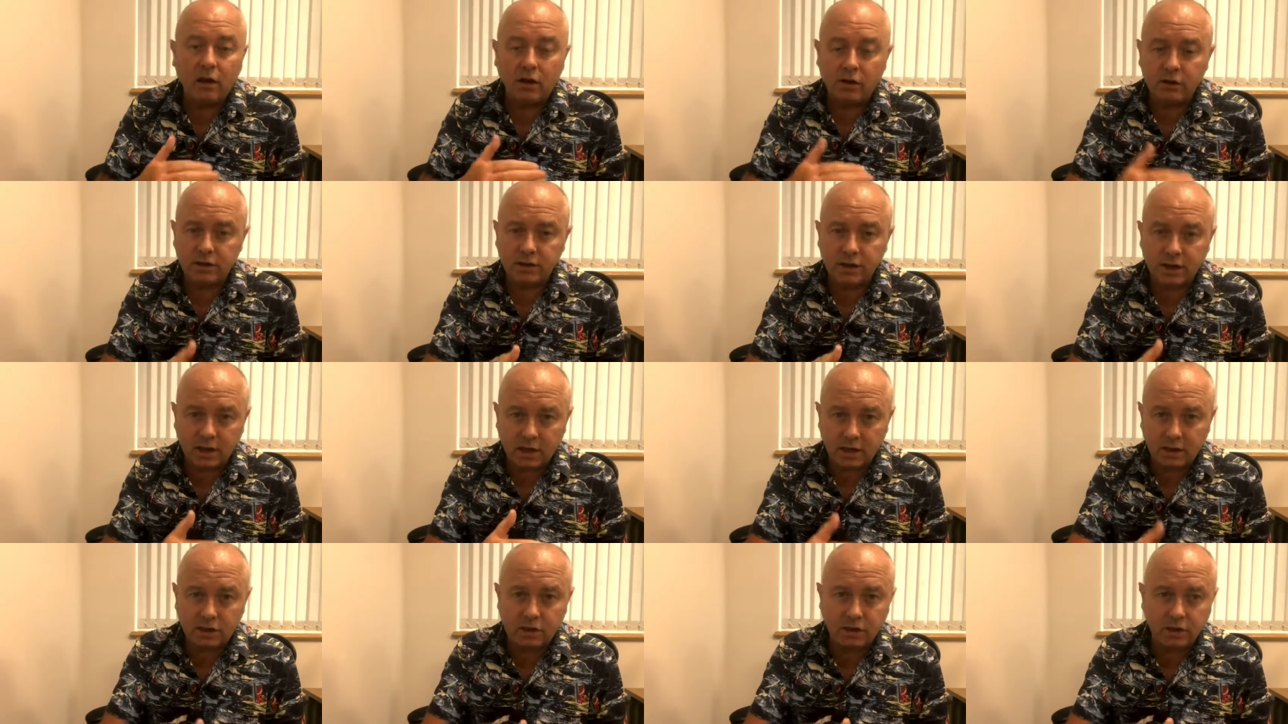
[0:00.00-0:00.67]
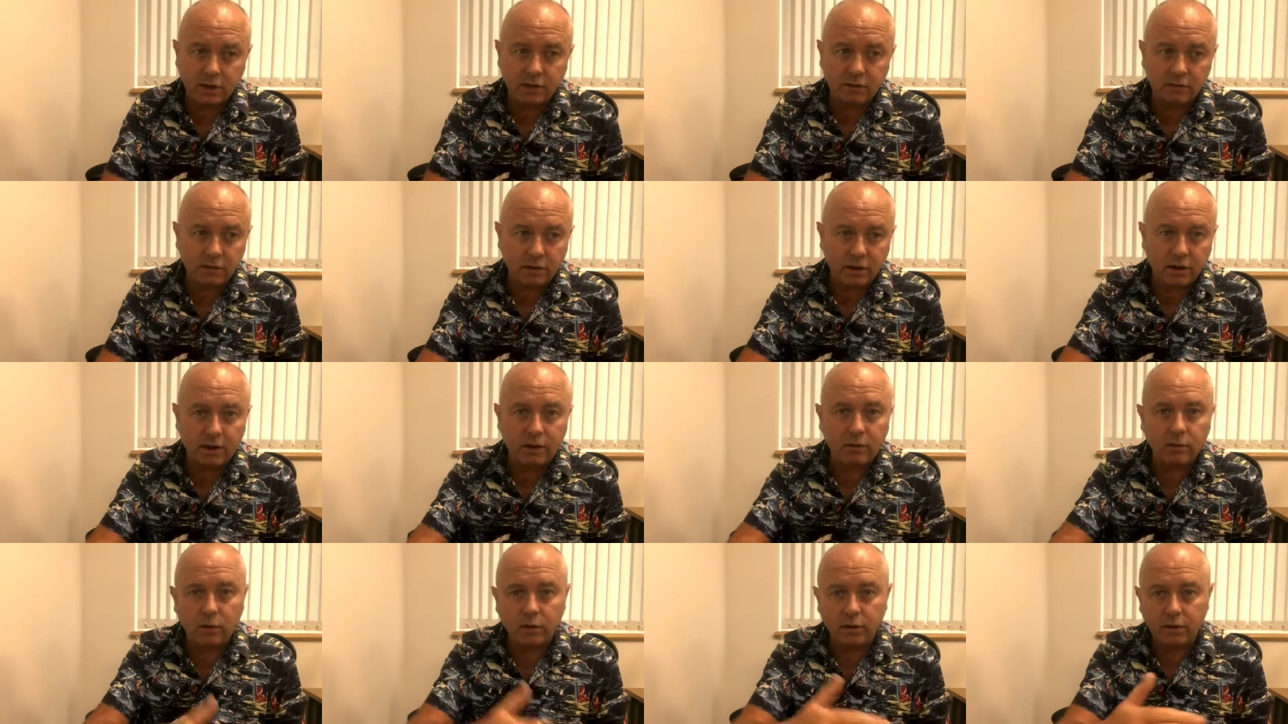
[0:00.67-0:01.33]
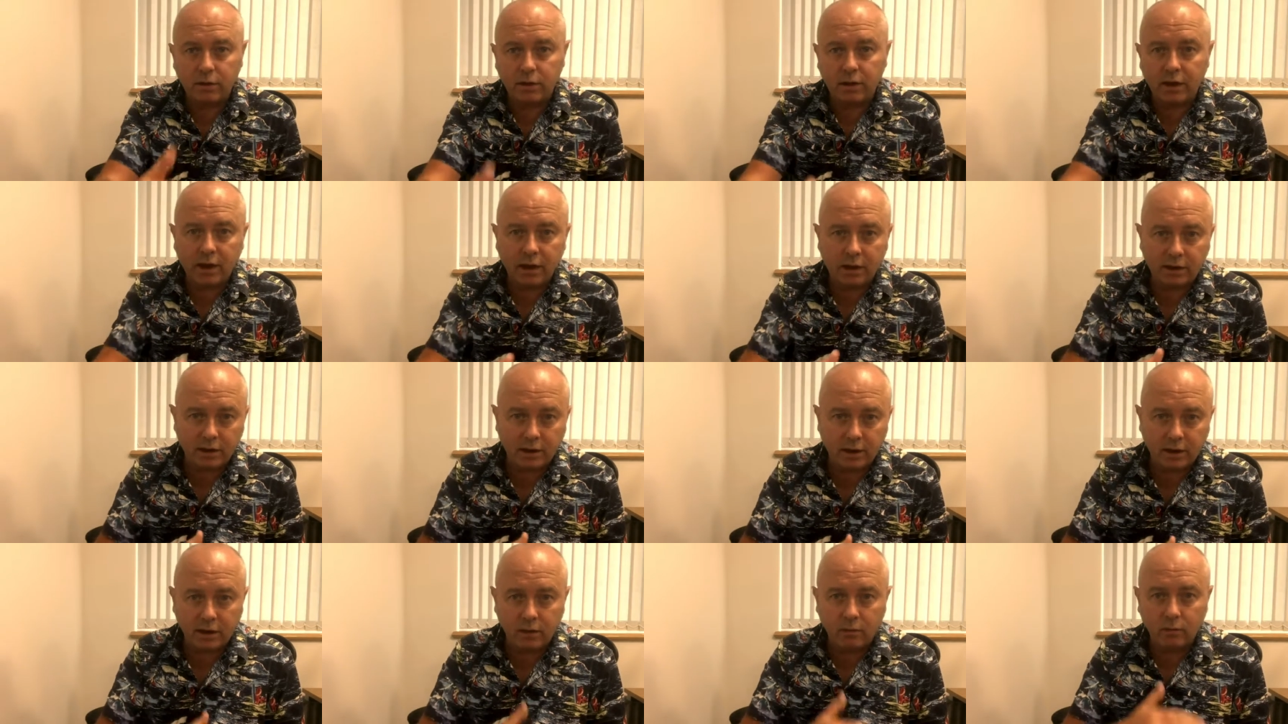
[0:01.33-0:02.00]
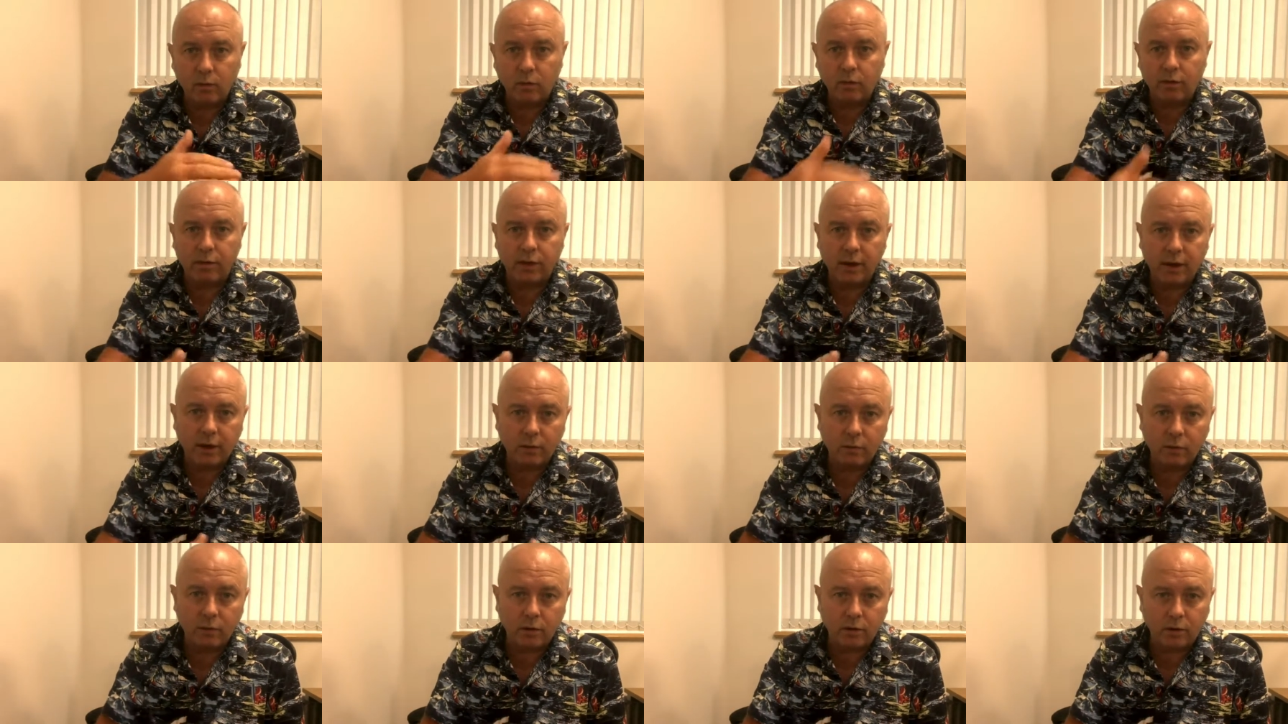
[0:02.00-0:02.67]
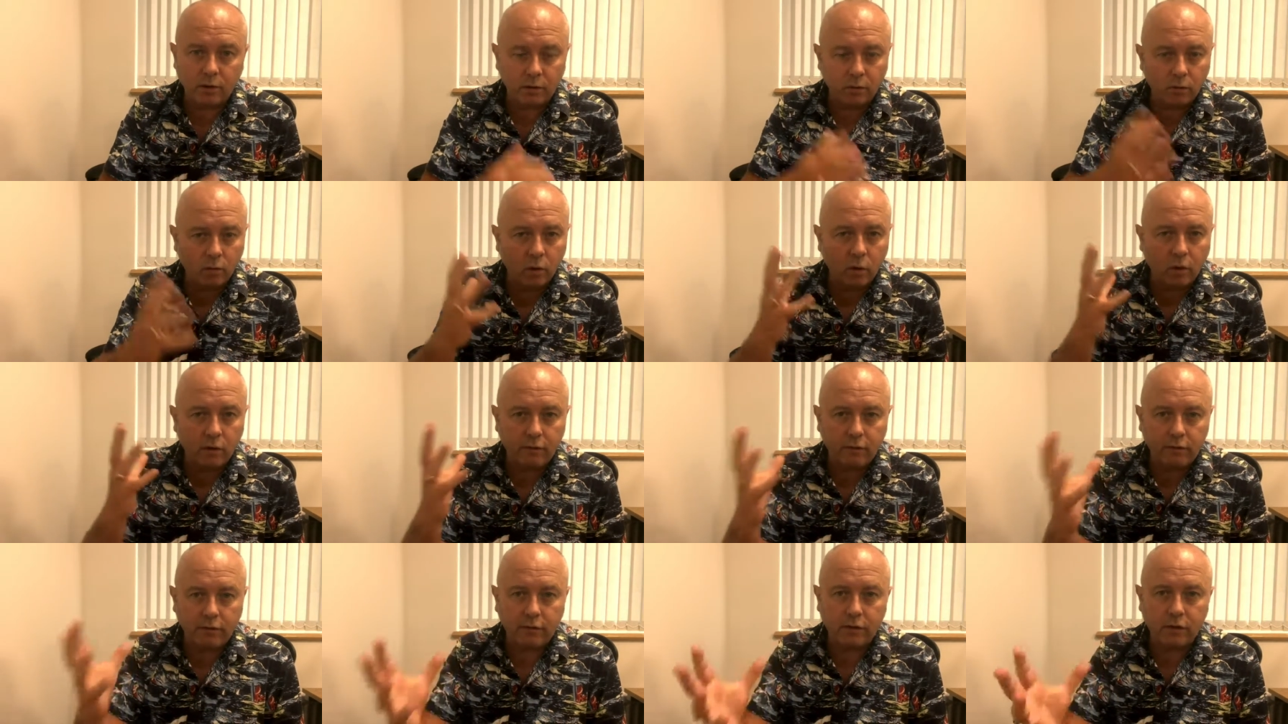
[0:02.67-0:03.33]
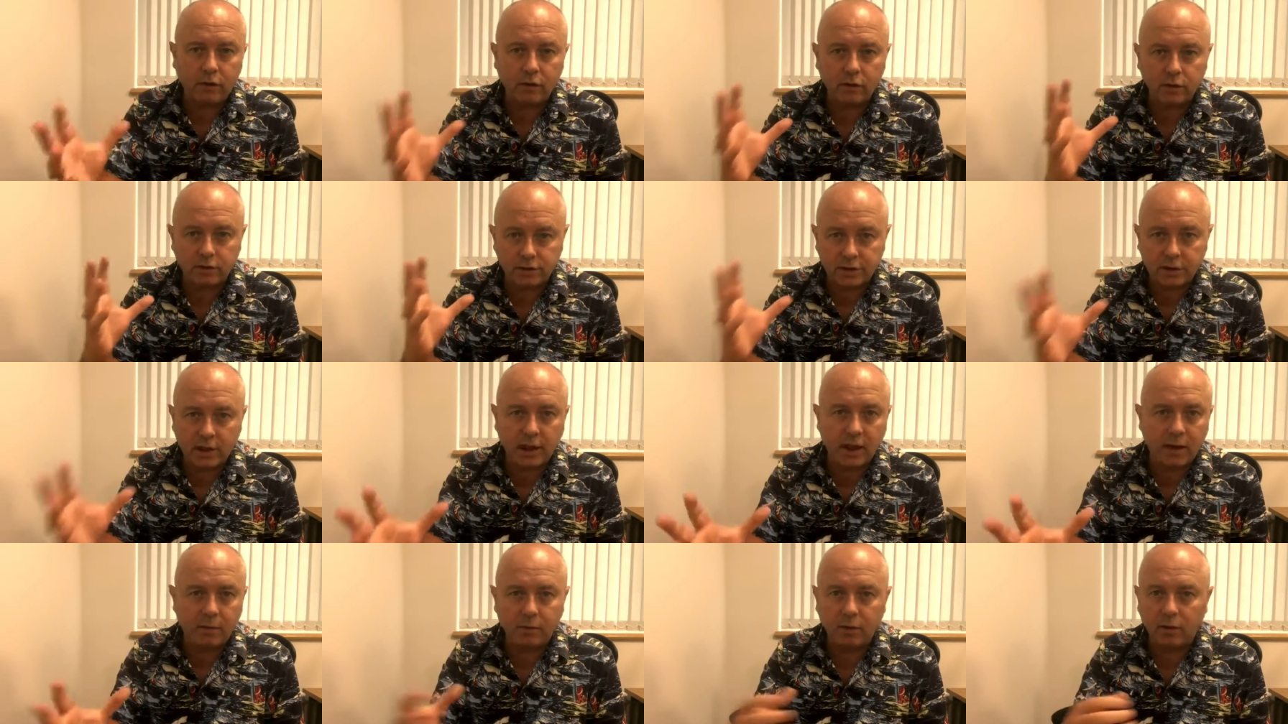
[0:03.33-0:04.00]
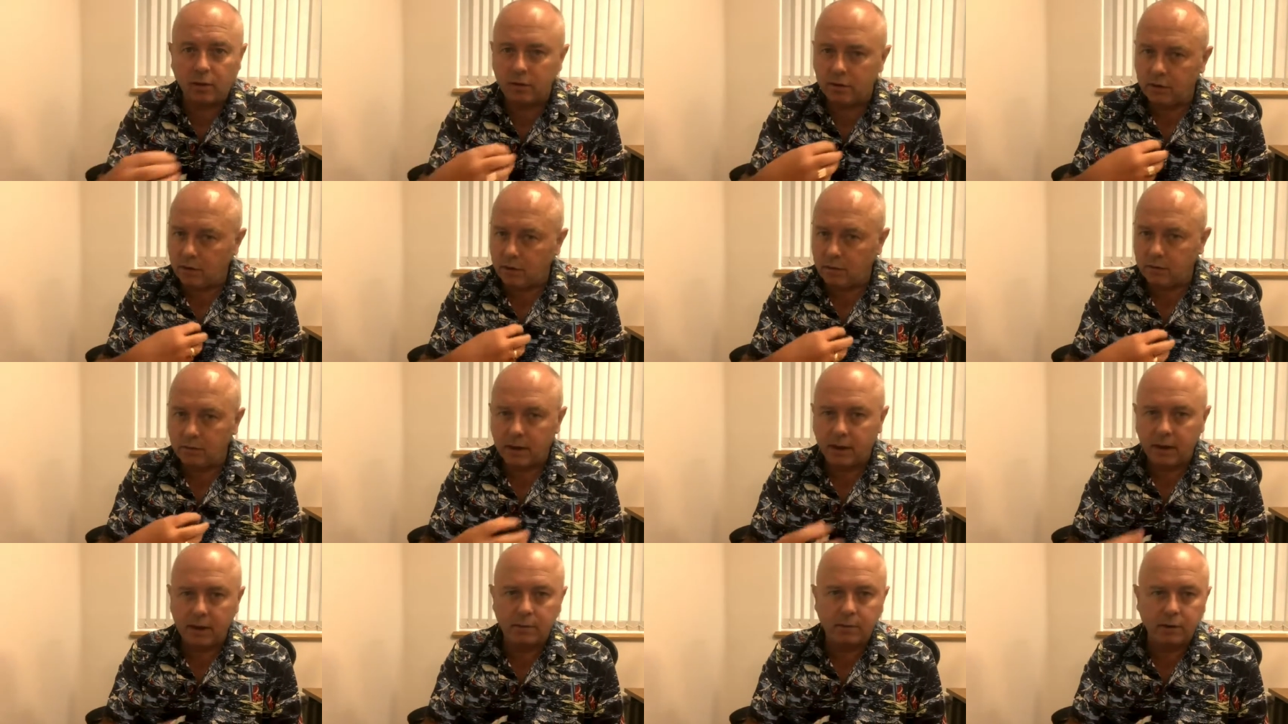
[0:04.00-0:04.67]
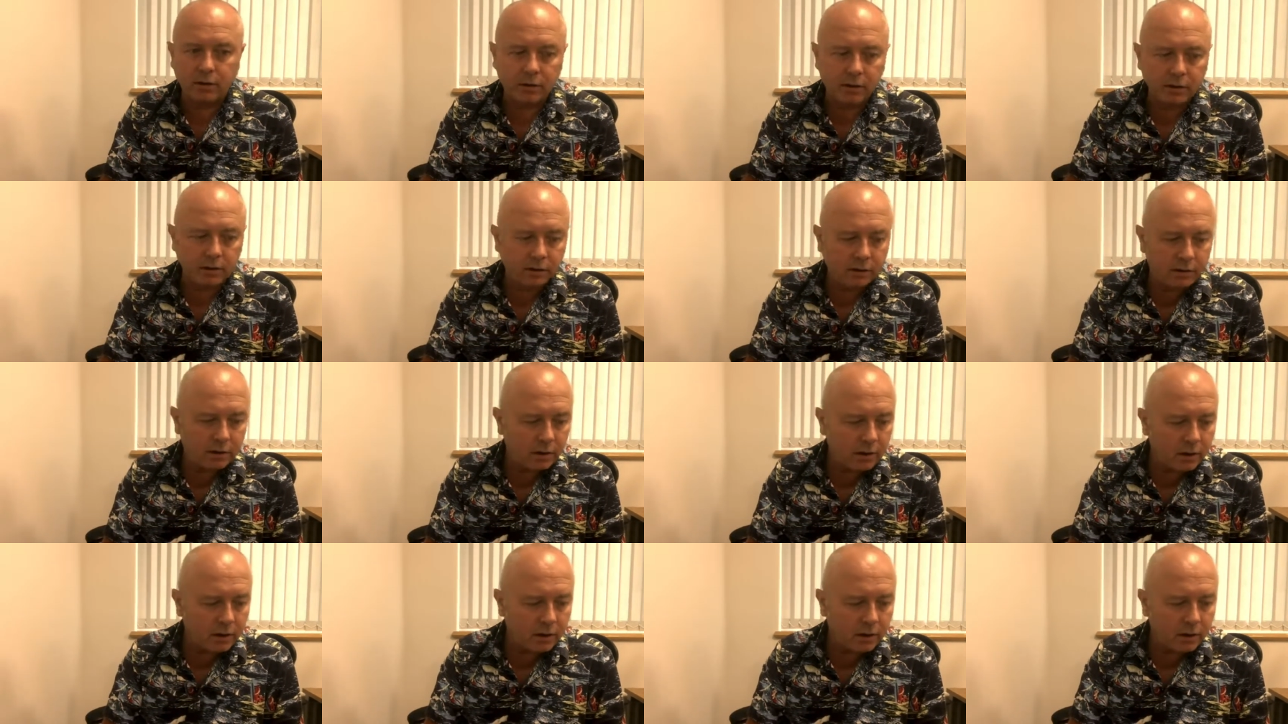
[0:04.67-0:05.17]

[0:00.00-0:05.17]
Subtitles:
or is it actually really what they think and what they want and what floats their boat, not my boat?